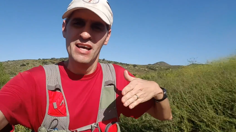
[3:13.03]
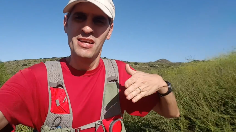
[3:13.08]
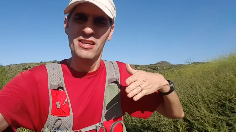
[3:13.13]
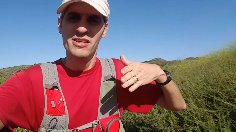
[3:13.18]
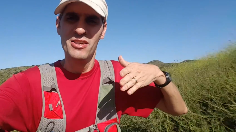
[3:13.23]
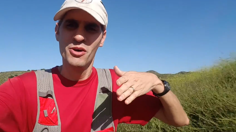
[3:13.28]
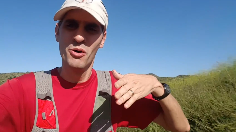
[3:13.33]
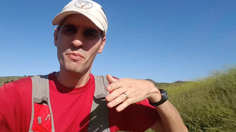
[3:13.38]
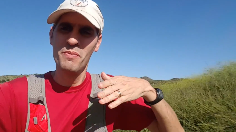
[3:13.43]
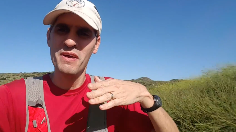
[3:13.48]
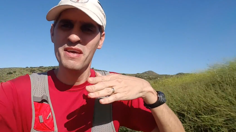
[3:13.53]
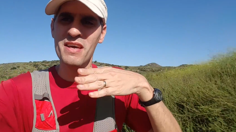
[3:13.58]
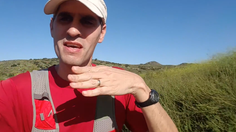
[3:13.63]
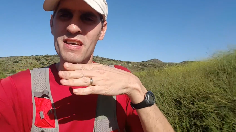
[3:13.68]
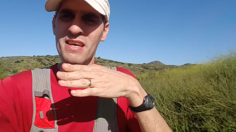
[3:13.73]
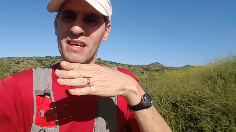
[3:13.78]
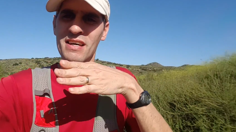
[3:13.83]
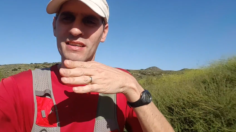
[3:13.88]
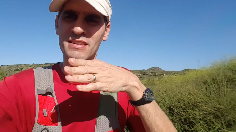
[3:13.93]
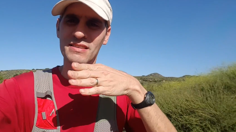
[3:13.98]
you'll
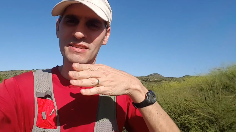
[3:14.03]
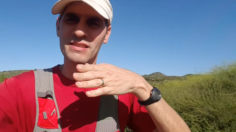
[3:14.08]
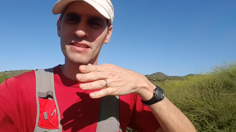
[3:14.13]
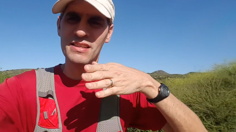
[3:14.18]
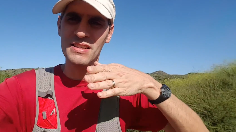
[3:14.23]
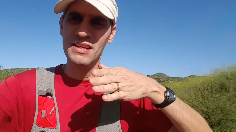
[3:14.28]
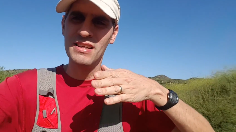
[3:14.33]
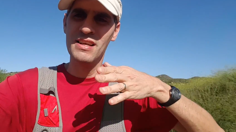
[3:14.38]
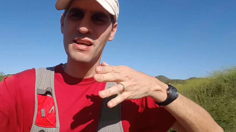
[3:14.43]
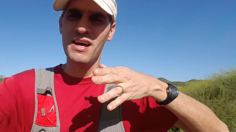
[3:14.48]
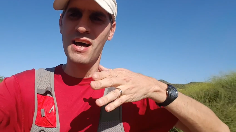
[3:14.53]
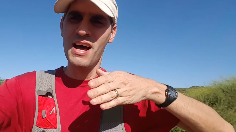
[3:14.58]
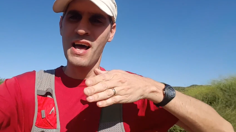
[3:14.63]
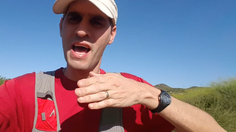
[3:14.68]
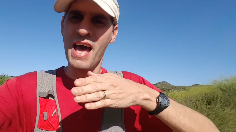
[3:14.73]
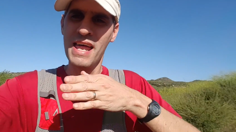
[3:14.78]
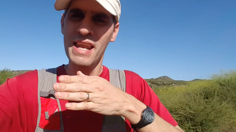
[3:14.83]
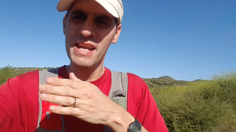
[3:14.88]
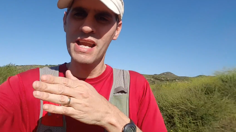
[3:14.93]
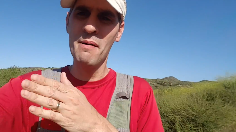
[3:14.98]
be
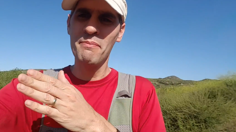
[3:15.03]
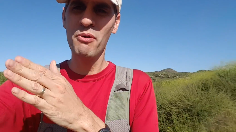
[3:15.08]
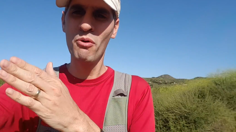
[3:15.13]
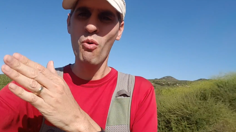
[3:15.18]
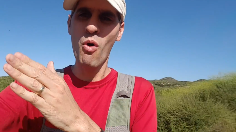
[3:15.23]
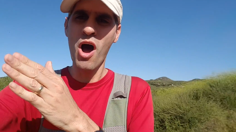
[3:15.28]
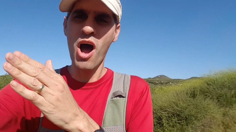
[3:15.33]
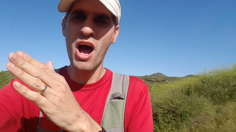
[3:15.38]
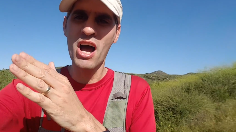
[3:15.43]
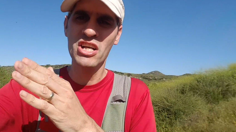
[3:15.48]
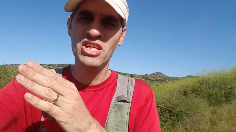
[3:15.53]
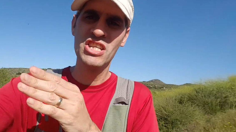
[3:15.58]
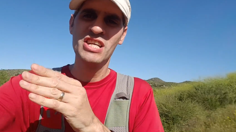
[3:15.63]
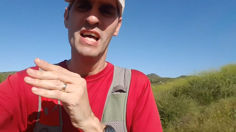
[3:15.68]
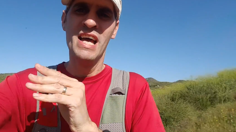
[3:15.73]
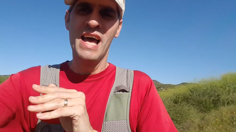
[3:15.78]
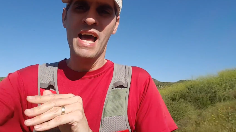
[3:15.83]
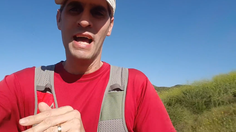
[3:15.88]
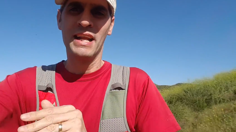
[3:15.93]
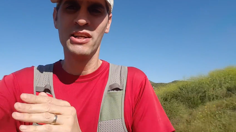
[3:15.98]
heading up the wash
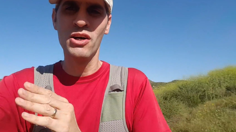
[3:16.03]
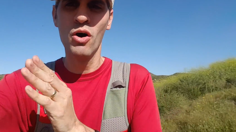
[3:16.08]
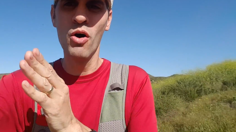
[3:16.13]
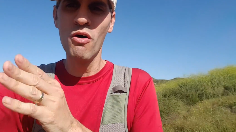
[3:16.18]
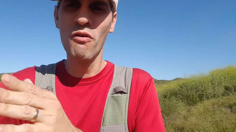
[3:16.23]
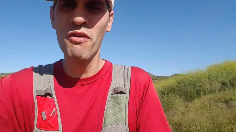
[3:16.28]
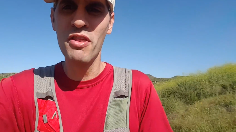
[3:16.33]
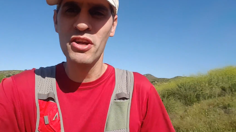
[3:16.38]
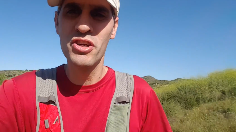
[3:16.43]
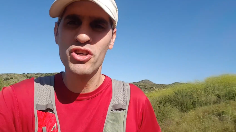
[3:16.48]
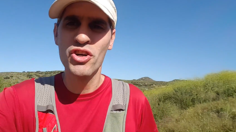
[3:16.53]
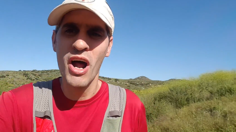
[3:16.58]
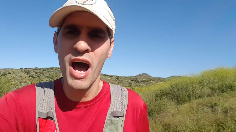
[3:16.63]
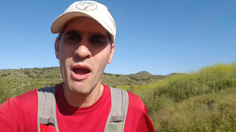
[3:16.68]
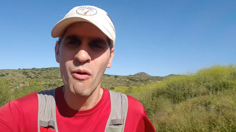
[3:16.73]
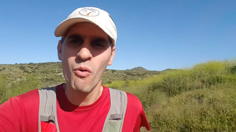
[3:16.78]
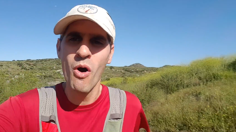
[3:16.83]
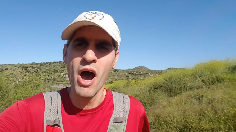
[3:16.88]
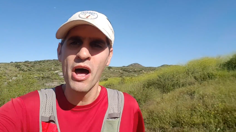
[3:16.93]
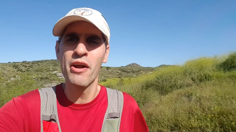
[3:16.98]
and go over the dry
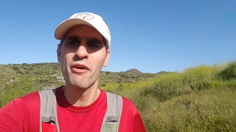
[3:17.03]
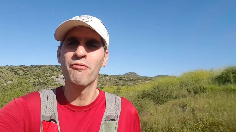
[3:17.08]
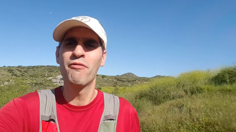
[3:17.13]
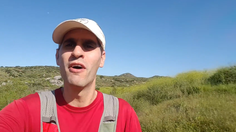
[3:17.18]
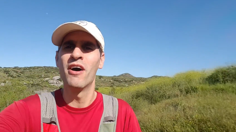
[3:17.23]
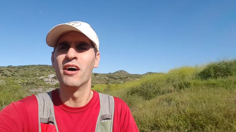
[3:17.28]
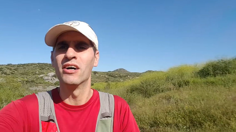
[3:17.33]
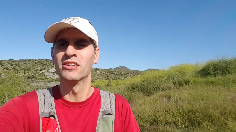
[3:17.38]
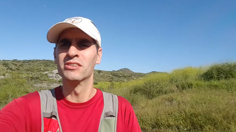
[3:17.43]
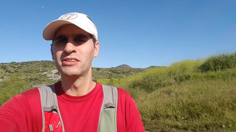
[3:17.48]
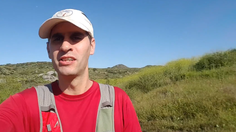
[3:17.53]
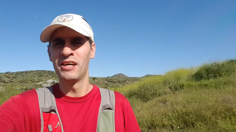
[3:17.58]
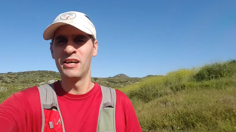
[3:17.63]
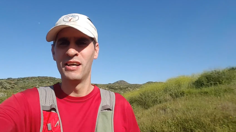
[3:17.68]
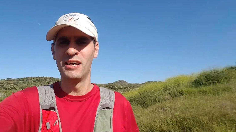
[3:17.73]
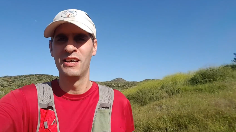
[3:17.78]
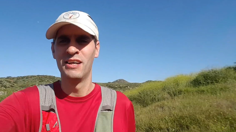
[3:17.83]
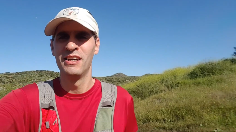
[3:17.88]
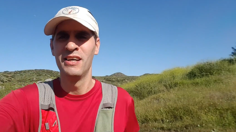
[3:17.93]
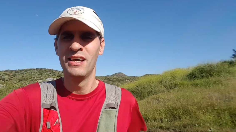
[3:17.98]
waterfalls.
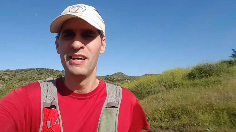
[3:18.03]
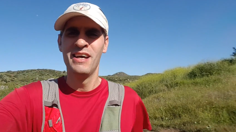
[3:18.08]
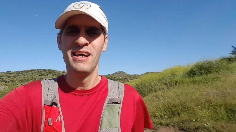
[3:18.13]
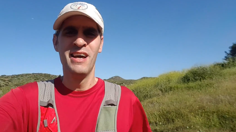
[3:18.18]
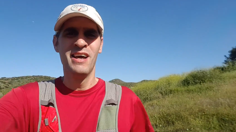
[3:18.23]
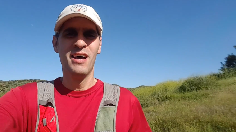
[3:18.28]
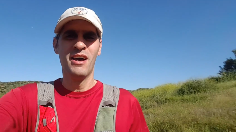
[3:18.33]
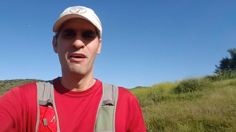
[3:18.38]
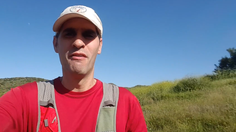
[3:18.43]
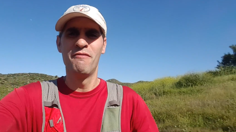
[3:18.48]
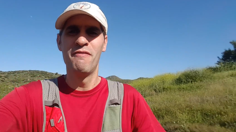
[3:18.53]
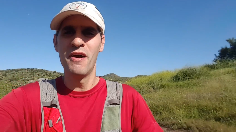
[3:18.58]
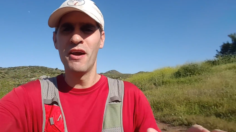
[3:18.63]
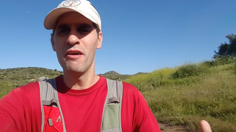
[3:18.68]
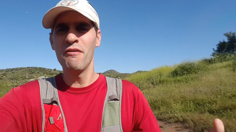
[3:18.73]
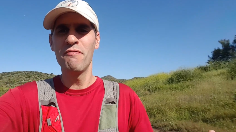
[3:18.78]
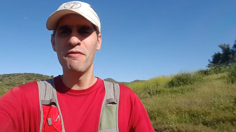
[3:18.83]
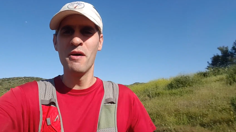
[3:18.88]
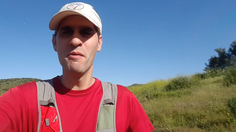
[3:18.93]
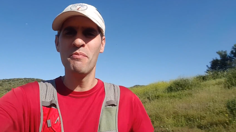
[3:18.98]
A very
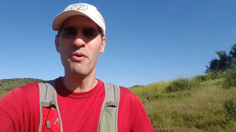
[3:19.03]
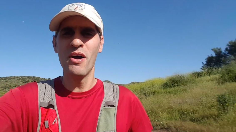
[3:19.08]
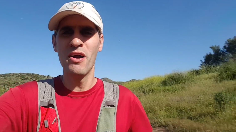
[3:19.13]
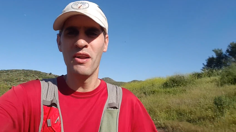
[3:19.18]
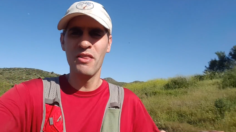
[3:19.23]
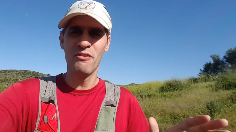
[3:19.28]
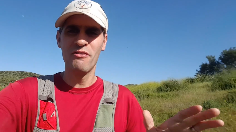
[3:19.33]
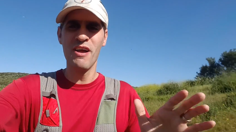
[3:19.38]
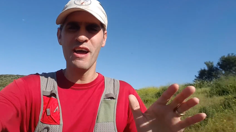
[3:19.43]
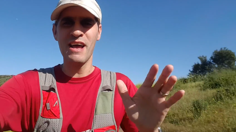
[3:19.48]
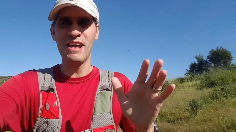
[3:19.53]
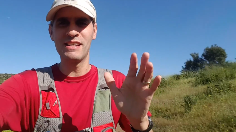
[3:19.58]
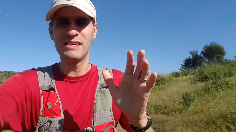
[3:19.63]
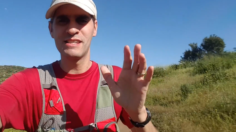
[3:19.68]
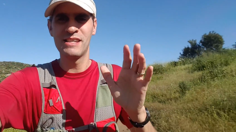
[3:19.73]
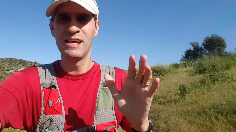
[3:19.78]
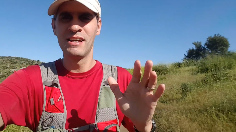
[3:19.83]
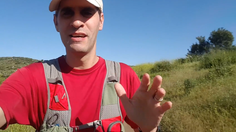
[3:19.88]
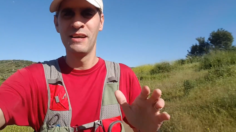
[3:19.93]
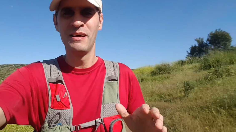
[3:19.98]
fun part of the race.
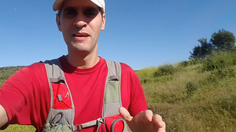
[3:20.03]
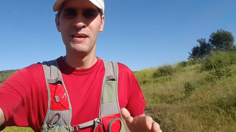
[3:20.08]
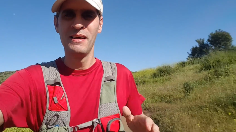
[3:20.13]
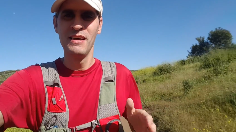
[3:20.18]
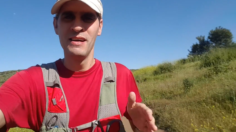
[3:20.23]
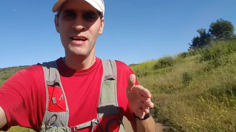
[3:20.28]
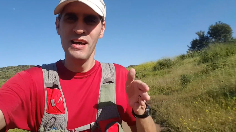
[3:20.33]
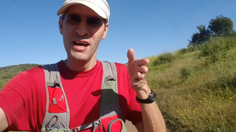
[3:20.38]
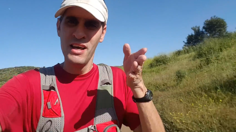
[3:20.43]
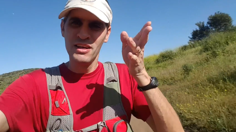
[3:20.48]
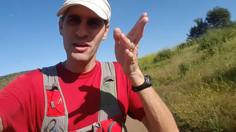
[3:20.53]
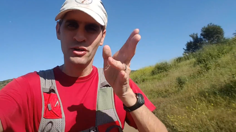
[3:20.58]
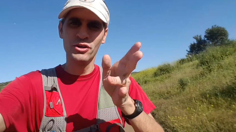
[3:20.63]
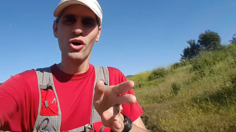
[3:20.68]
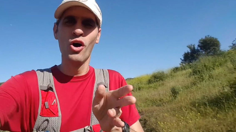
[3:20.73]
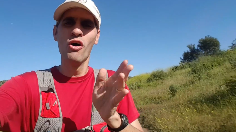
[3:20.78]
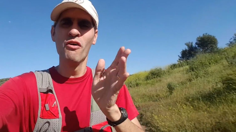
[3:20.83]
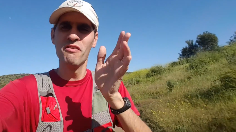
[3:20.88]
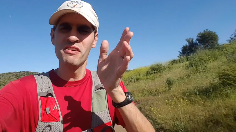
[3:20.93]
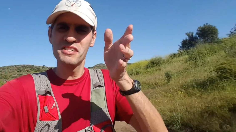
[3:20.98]
You'll
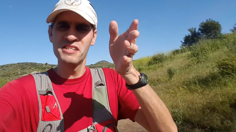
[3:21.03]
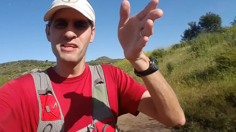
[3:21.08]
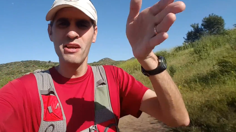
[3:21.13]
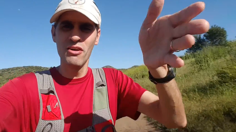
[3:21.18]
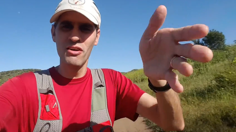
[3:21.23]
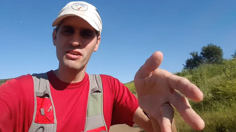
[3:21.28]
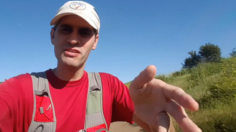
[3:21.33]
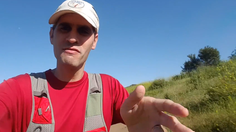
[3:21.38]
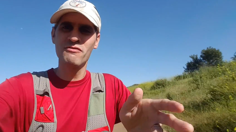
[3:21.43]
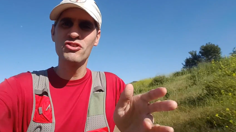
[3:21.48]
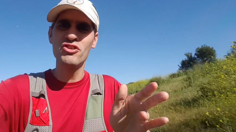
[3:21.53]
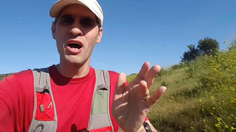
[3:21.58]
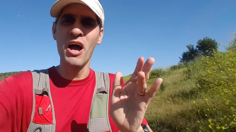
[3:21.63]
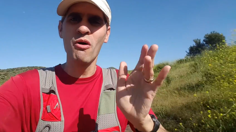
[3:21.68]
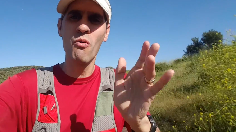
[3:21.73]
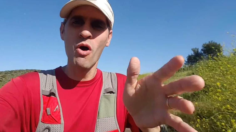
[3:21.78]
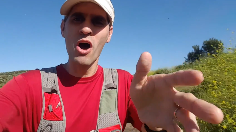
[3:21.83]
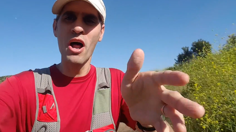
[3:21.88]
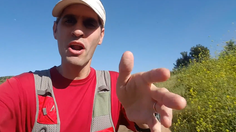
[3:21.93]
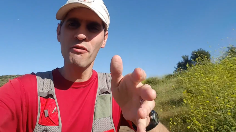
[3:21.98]
go over a series of dry
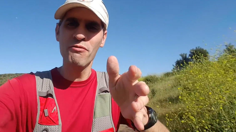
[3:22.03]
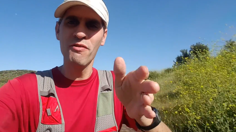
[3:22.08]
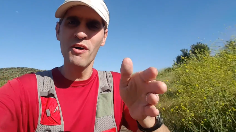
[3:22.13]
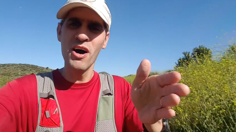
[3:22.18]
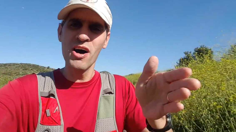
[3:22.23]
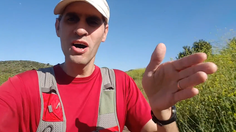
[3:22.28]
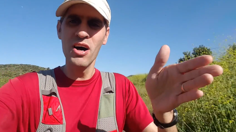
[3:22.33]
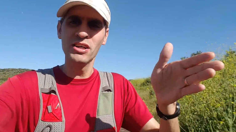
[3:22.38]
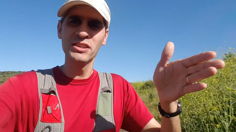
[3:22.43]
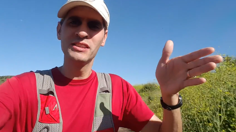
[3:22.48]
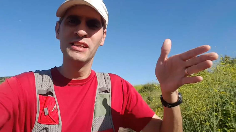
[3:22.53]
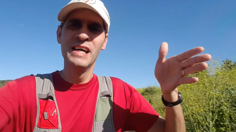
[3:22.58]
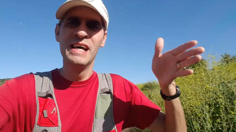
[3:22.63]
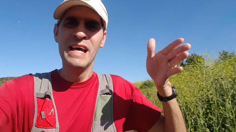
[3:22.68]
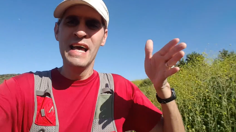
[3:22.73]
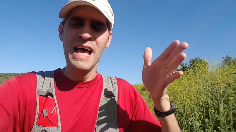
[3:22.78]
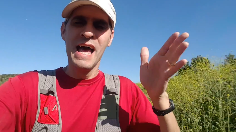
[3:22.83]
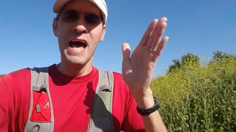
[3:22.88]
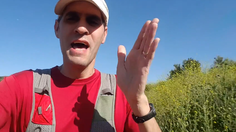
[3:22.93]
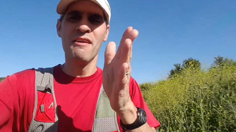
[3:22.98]
waterfalls
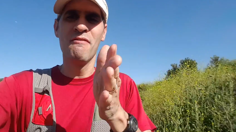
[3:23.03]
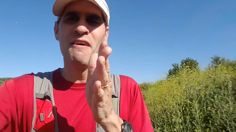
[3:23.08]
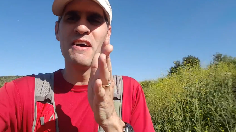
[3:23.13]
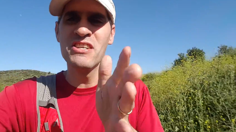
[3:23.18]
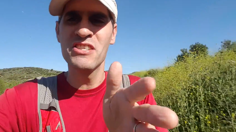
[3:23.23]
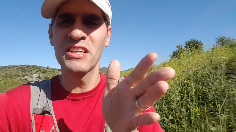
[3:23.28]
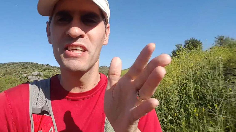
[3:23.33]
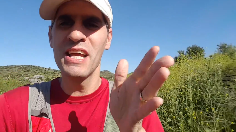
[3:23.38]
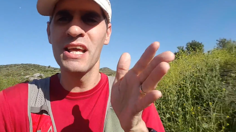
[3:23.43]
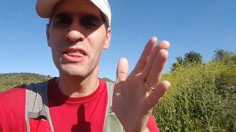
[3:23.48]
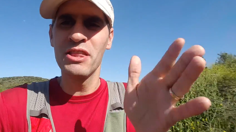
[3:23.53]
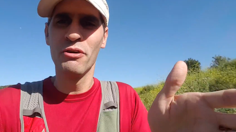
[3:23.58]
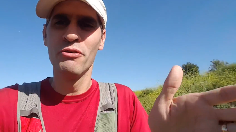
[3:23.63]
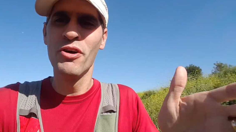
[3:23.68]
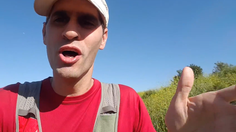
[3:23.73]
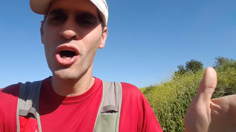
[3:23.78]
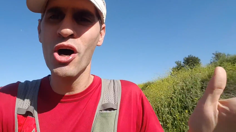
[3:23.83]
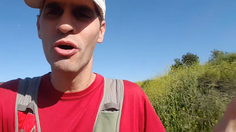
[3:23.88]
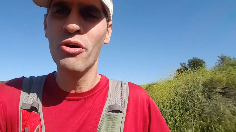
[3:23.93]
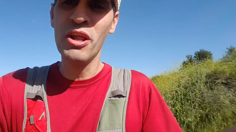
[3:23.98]
and eventually hit the
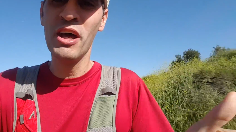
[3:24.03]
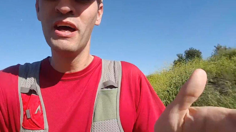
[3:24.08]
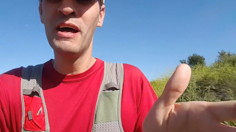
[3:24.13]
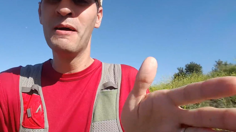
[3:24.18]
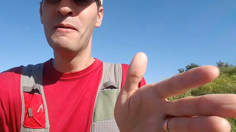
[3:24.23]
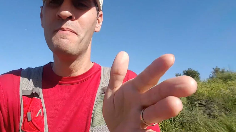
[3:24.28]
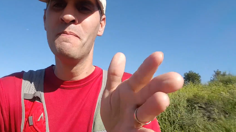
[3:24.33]
road.